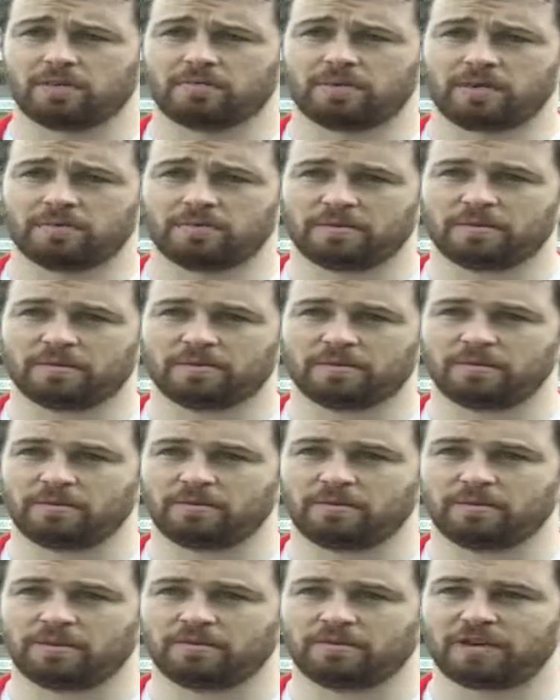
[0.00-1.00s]
that people
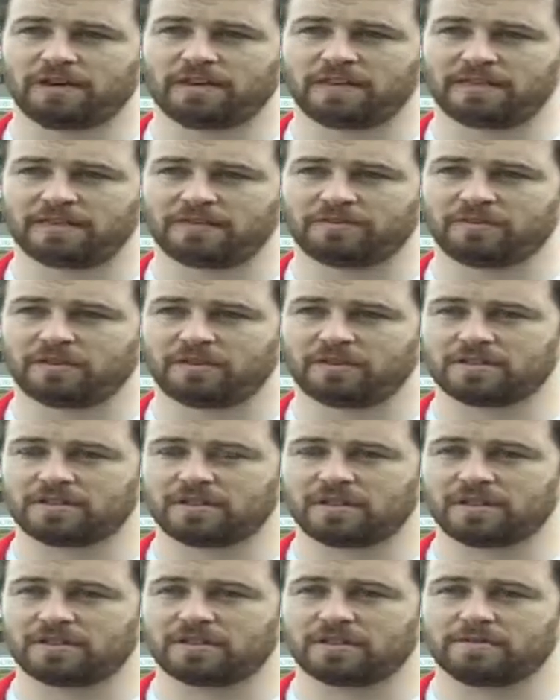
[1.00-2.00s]
would find it difficult
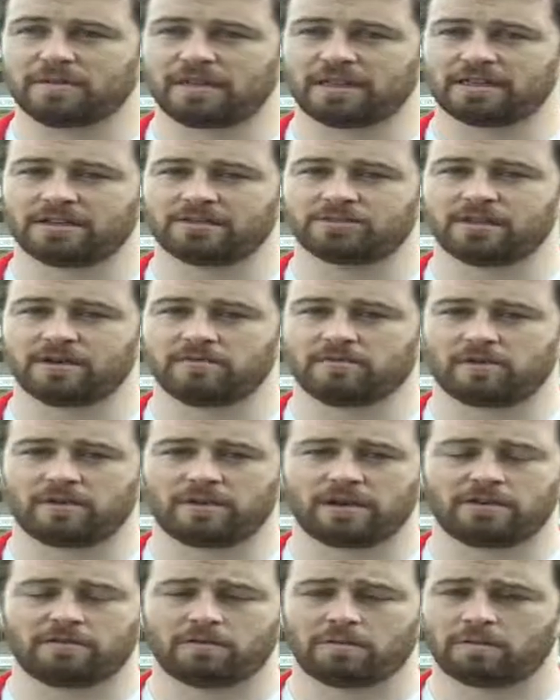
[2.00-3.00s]
to make the trip or
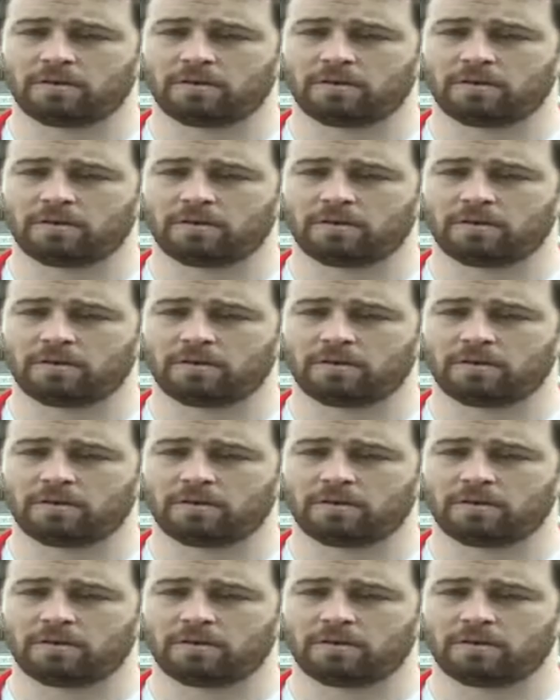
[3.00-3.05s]
whatever.